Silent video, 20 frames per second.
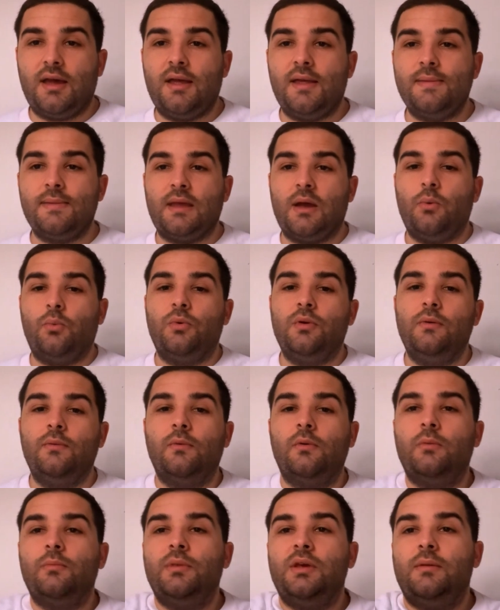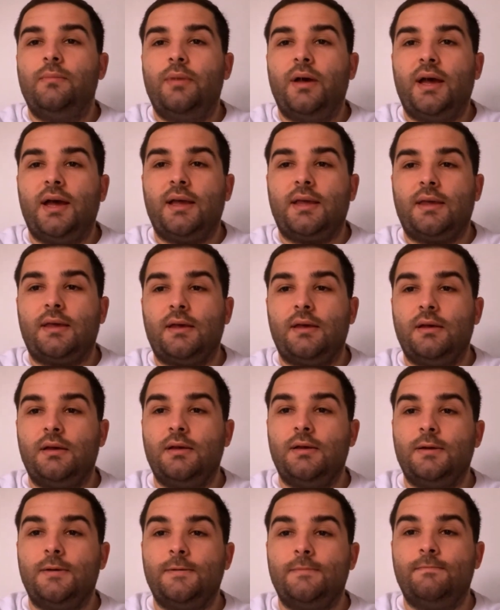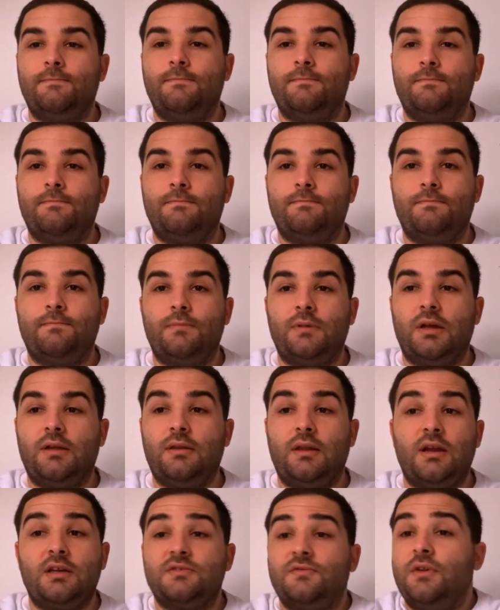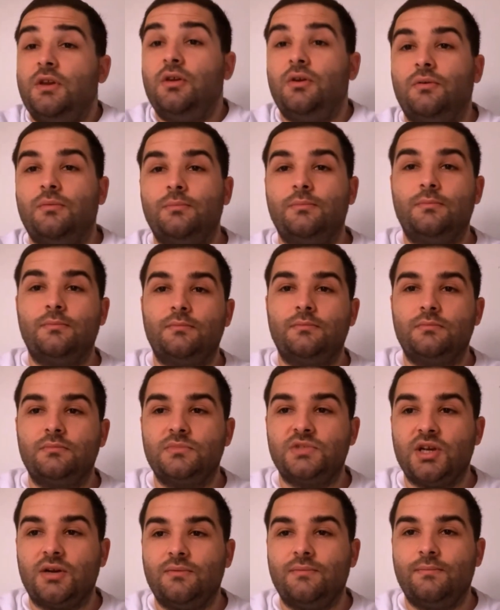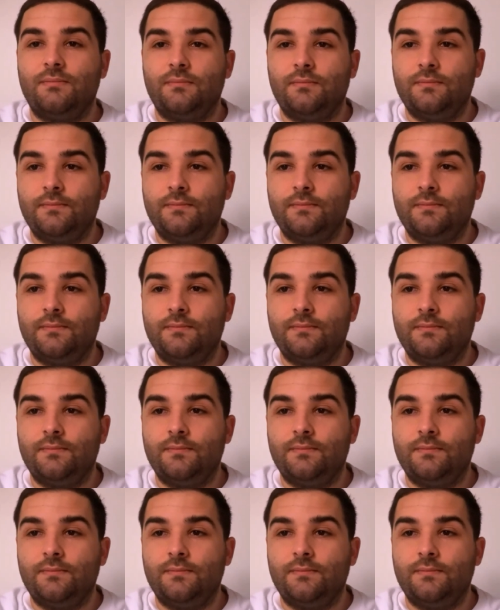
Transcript: And then we will be back in the next video. Ciao.